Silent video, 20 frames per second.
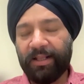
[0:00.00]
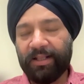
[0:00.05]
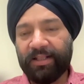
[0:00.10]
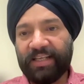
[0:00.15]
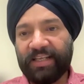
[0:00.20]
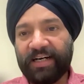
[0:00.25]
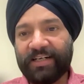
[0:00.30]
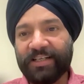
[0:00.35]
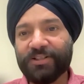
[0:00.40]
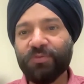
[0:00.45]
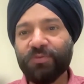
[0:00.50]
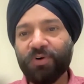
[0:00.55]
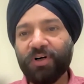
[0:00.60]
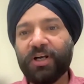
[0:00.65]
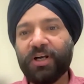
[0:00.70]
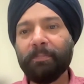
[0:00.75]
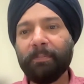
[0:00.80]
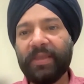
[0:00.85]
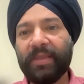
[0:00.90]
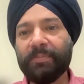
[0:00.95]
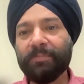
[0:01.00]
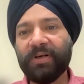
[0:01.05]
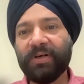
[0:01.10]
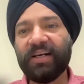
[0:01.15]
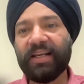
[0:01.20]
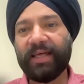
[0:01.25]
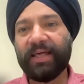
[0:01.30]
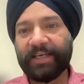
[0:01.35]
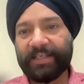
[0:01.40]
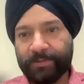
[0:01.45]
that is what
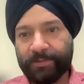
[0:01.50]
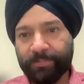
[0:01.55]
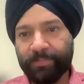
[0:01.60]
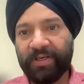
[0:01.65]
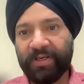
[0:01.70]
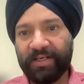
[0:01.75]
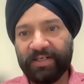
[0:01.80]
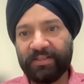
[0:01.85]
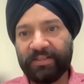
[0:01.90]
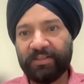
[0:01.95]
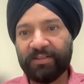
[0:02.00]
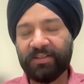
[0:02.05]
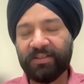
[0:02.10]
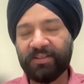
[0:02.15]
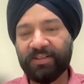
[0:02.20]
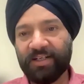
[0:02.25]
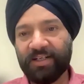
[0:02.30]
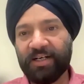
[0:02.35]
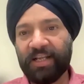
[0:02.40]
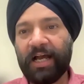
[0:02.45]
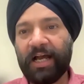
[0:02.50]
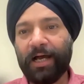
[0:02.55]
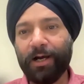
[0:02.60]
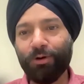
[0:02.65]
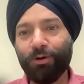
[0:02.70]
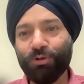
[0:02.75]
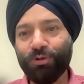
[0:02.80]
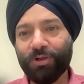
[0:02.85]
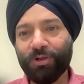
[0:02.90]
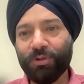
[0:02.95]
people expect, that
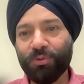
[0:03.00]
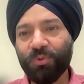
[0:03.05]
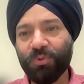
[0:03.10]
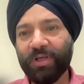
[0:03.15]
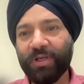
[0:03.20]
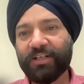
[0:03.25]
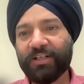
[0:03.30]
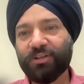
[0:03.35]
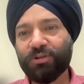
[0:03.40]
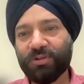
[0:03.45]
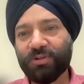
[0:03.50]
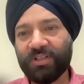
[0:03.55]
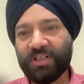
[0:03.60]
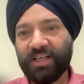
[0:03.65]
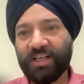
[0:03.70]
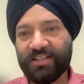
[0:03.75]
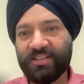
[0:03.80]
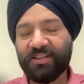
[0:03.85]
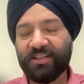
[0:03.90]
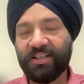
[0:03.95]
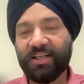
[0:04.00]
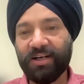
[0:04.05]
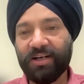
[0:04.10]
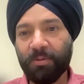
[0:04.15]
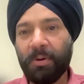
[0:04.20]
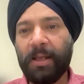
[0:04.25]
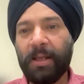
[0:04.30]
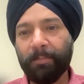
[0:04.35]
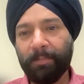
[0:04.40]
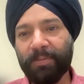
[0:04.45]
how you are going to touch their
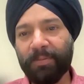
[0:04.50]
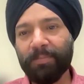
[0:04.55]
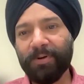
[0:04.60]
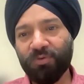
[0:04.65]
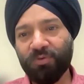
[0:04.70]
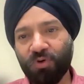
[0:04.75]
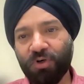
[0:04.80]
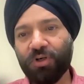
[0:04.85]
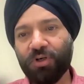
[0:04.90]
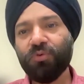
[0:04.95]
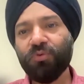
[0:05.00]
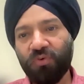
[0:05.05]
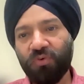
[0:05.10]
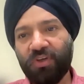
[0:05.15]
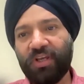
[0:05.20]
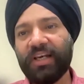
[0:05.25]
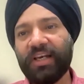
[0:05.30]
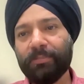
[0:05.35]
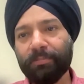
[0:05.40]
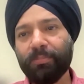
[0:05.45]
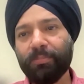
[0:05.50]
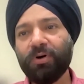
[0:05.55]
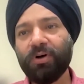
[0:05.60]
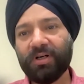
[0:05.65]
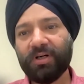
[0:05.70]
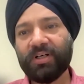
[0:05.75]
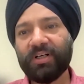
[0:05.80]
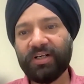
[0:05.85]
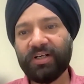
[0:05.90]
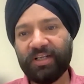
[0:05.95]
people want to feel
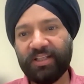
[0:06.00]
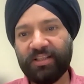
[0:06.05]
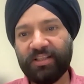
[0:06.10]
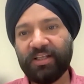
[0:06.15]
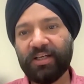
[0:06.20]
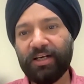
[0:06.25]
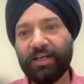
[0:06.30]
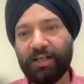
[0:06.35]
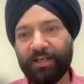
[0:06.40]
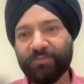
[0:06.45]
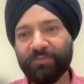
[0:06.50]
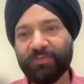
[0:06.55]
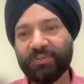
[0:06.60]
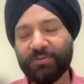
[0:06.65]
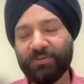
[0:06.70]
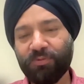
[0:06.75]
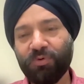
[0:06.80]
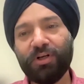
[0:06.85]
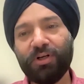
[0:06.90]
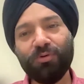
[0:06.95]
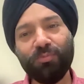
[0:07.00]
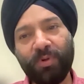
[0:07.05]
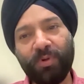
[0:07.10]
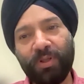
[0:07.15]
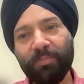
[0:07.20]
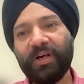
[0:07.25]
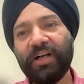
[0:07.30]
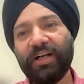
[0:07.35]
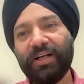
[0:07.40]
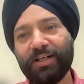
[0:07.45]
important in their lives. One of
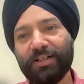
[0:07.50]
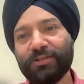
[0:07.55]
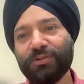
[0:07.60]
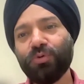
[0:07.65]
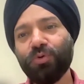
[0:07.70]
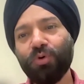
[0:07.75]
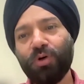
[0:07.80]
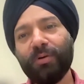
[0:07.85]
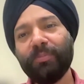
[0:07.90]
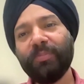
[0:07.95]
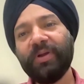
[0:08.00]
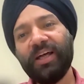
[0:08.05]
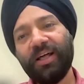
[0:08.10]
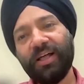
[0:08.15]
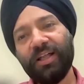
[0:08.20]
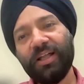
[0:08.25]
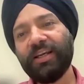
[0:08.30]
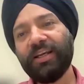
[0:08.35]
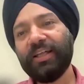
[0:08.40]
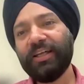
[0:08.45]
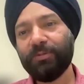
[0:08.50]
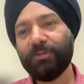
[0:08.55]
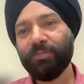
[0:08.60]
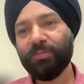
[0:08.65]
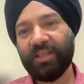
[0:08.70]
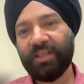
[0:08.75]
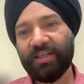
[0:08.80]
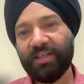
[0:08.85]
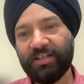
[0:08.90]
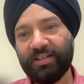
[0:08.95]
my mentors told me early in
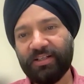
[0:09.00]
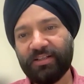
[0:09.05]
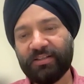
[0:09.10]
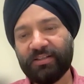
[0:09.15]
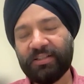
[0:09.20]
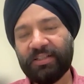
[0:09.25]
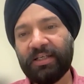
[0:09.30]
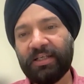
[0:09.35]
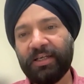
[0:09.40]
my career.